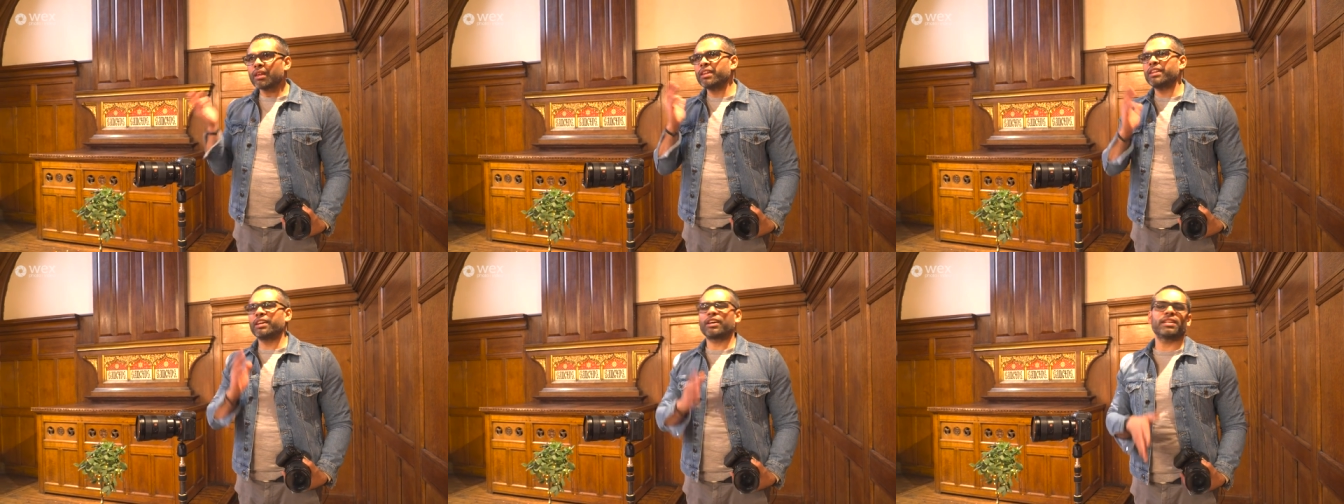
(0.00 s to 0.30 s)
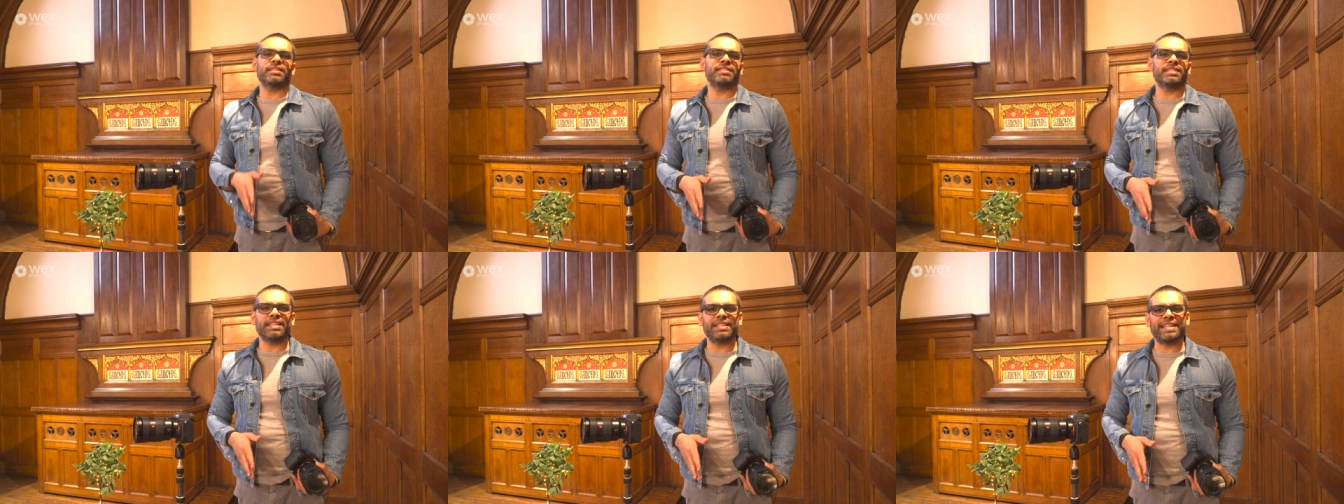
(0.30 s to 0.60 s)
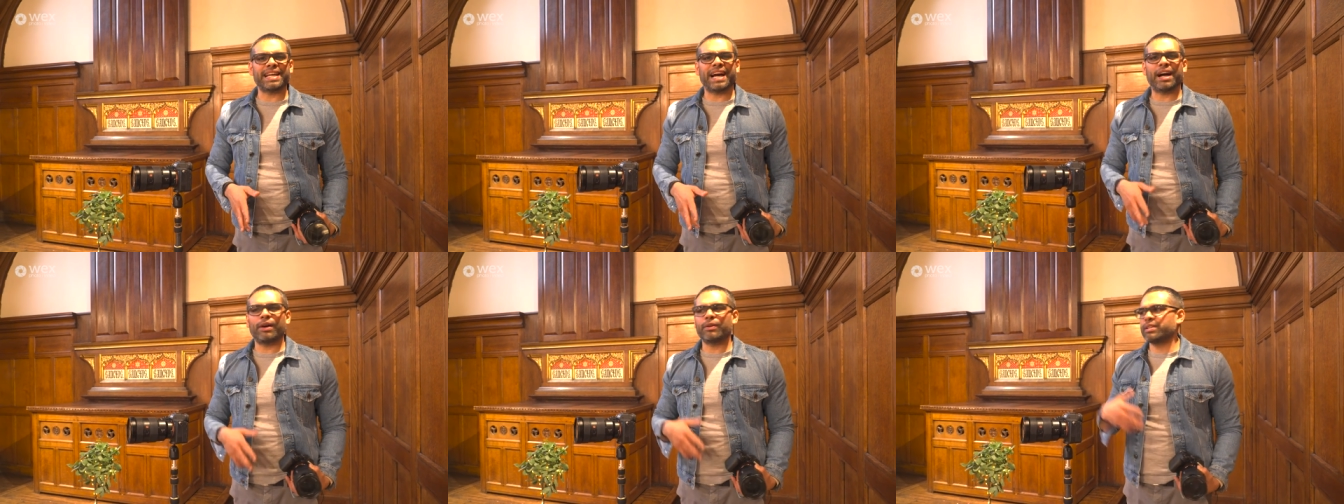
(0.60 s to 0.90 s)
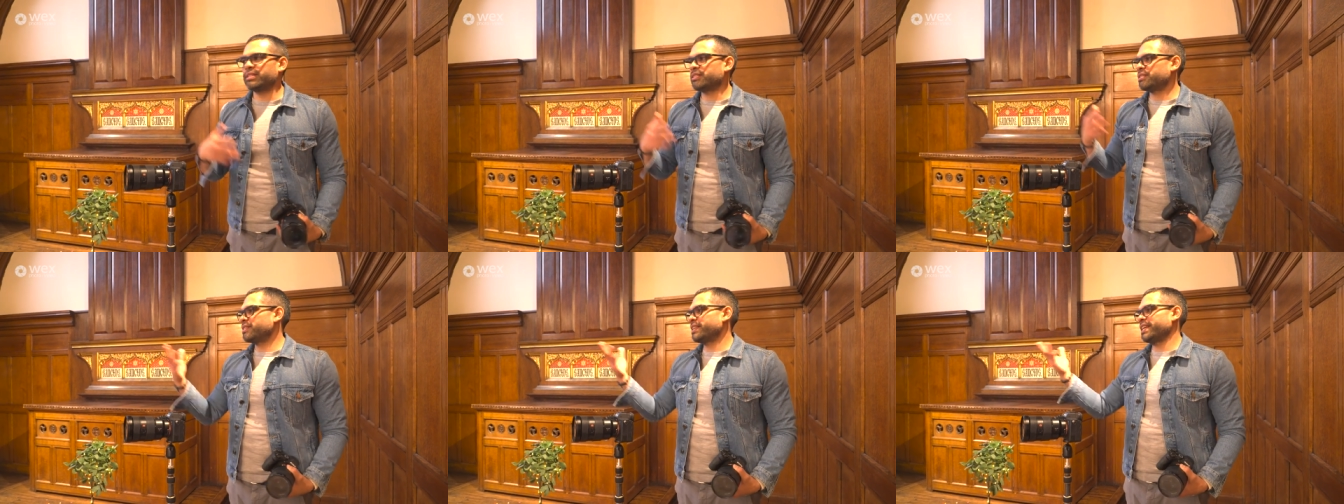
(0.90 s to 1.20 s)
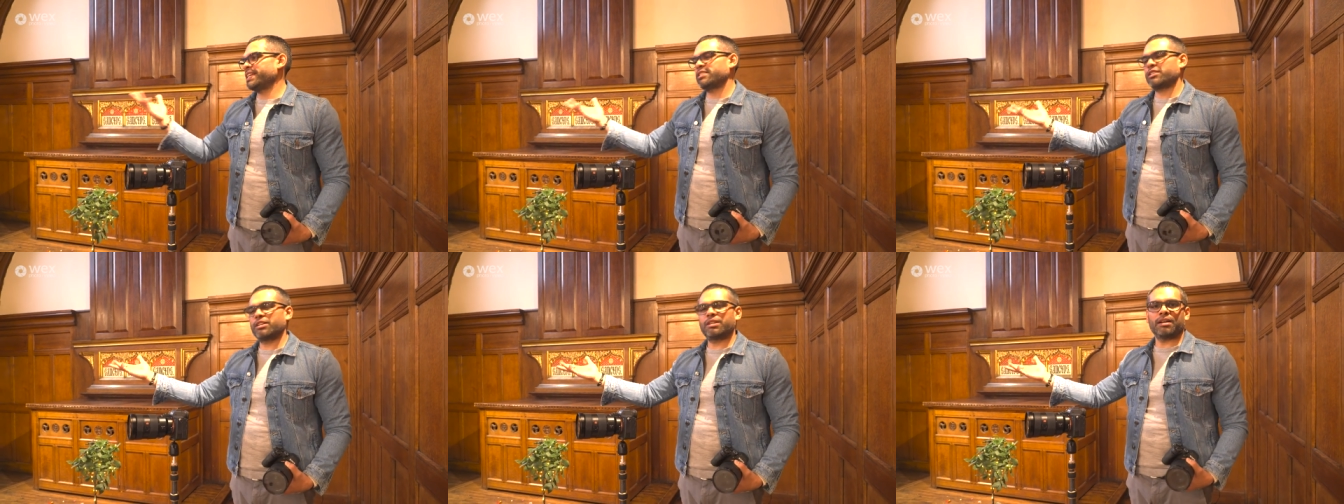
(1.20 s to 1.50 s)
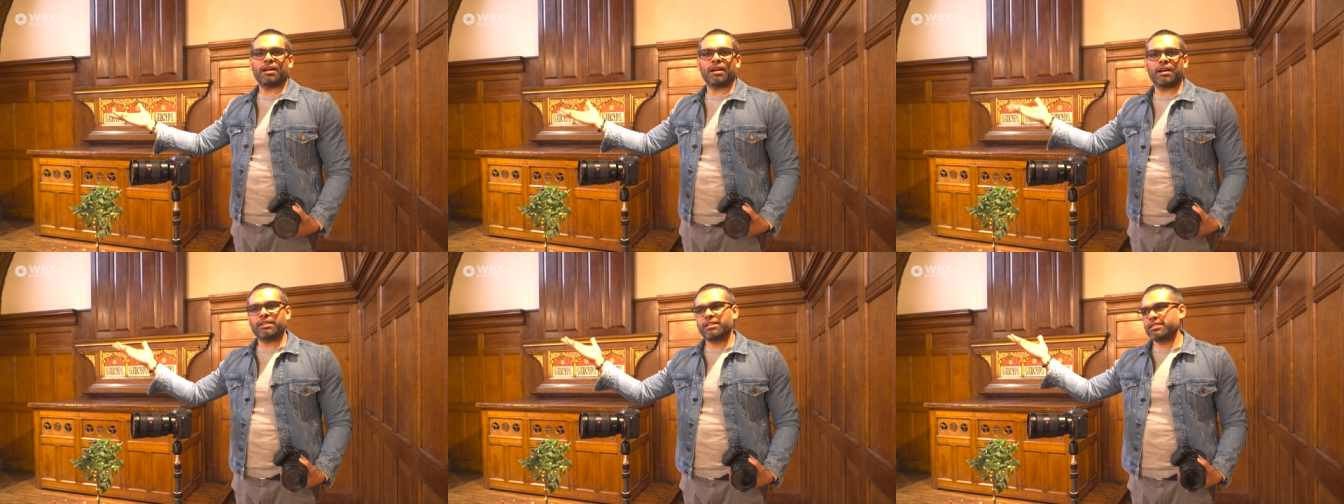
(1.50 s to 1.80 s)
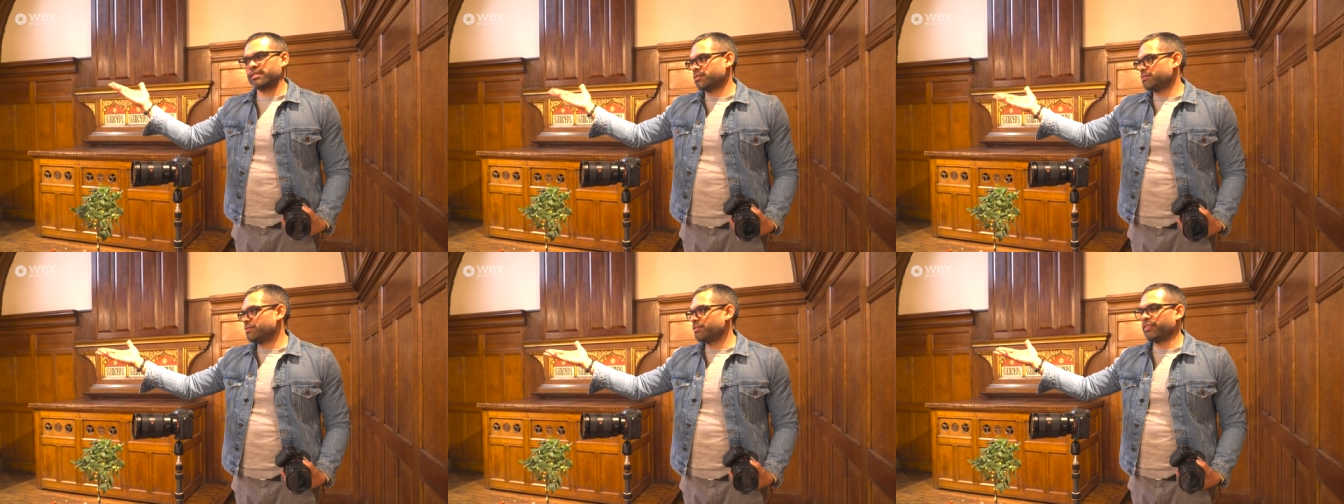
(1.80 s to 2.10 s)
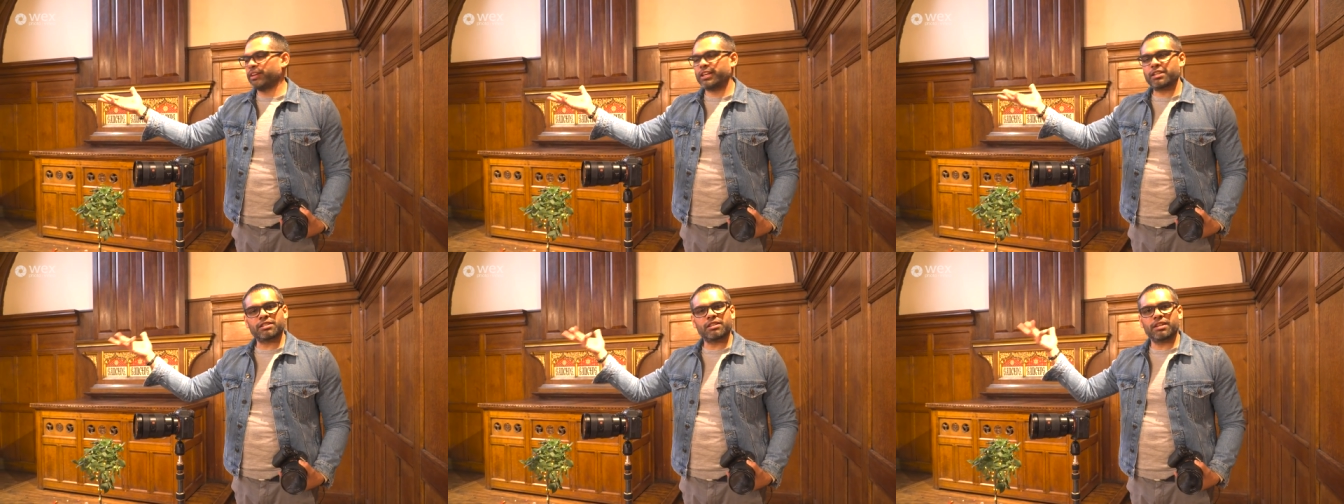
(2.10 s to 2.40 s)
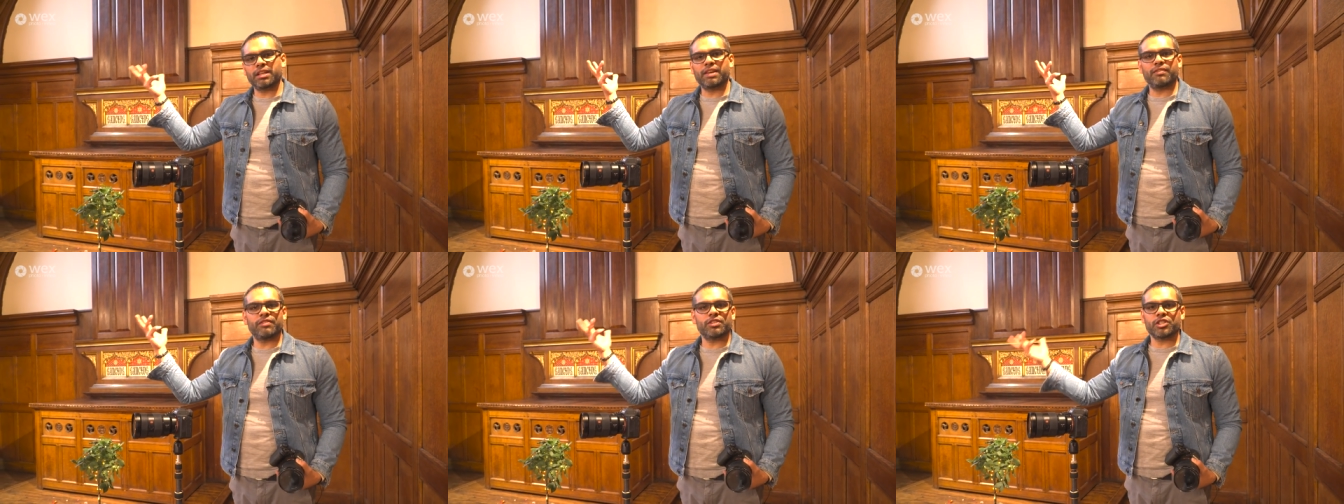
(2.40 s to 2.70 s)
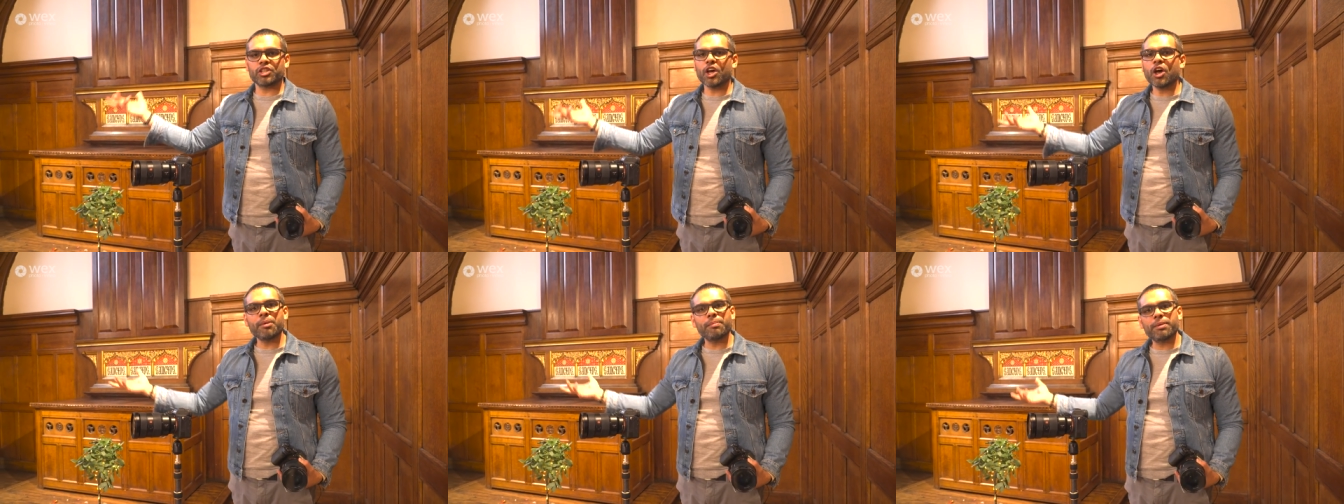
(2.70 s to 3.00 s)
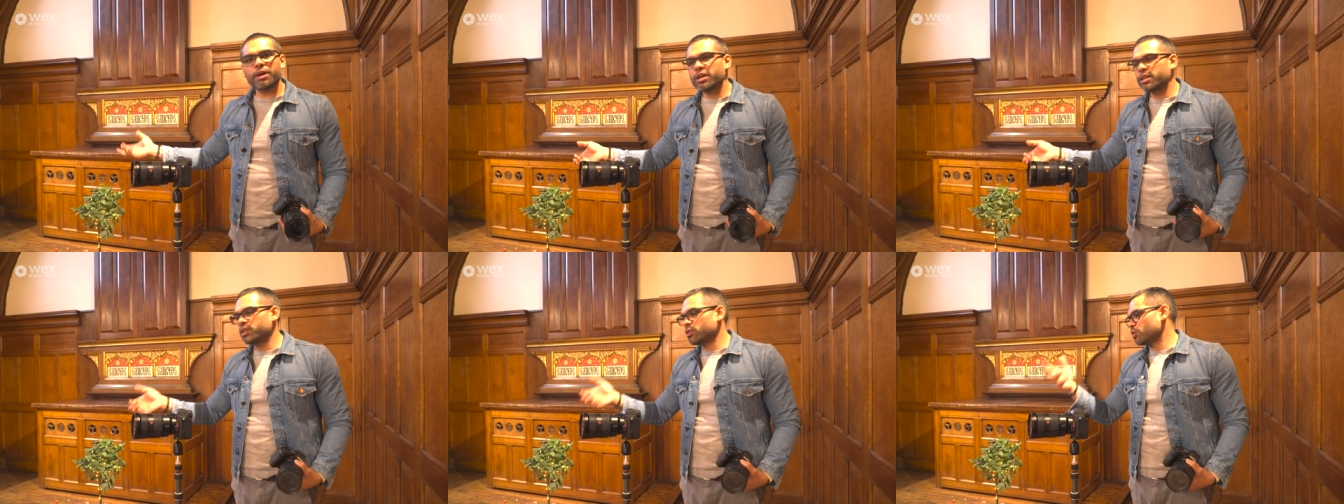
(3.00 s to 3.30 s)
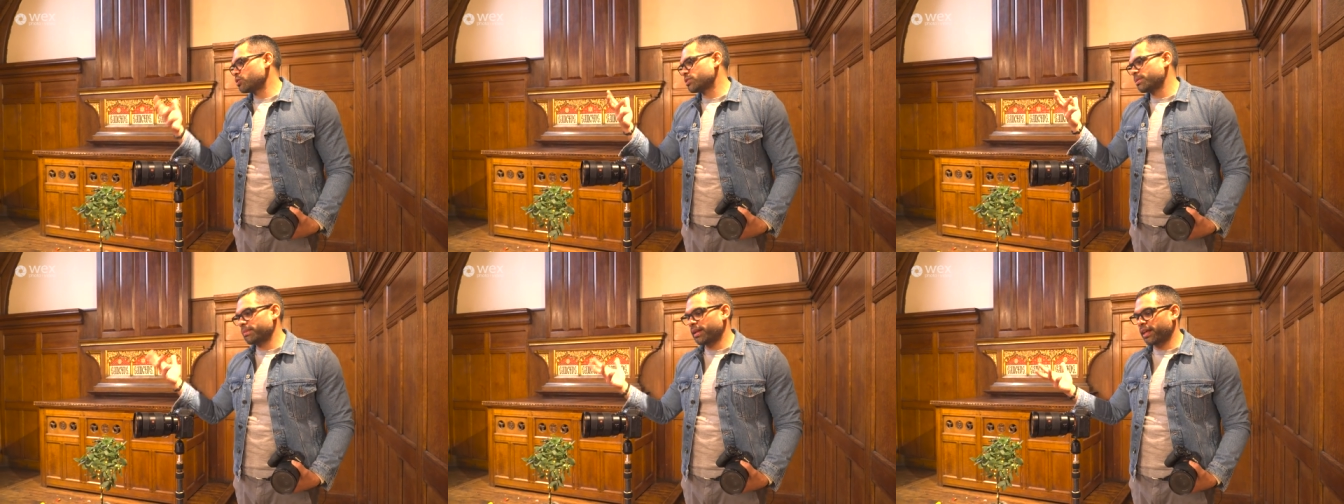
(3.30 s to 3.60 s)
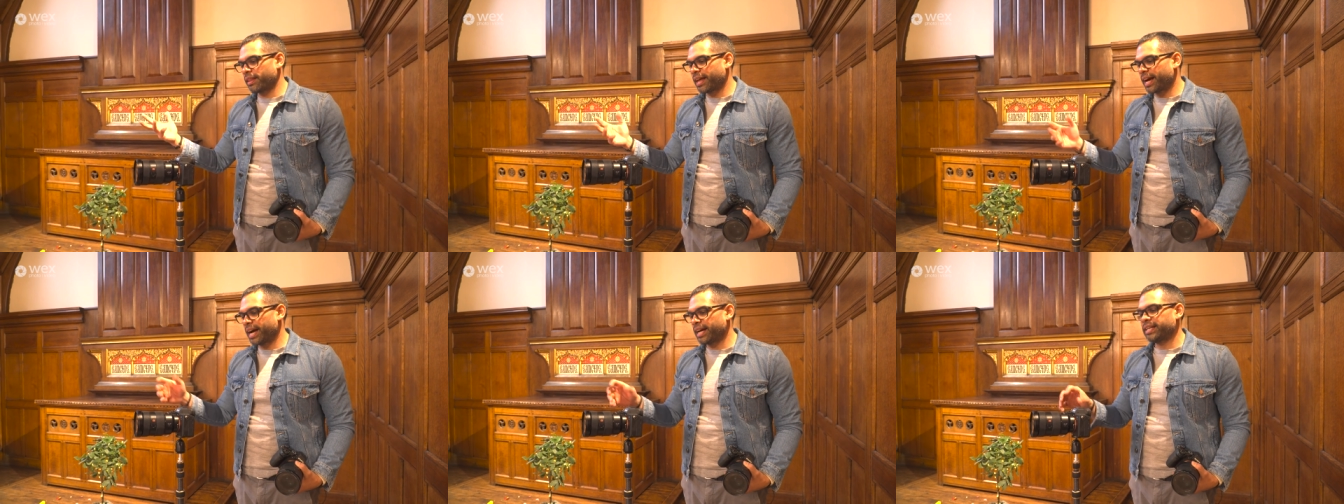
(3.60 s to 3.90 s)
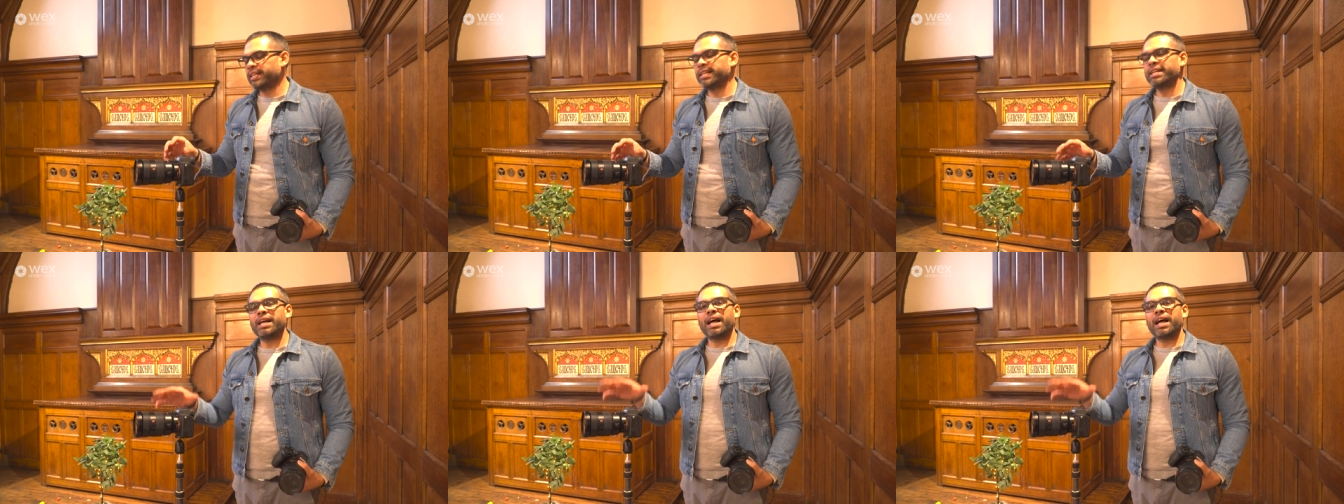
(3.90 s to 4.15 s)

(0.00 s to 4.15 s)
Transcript: they're going to sit down and he's going to, uh, the, the vicar's going to give a sermon or something like that.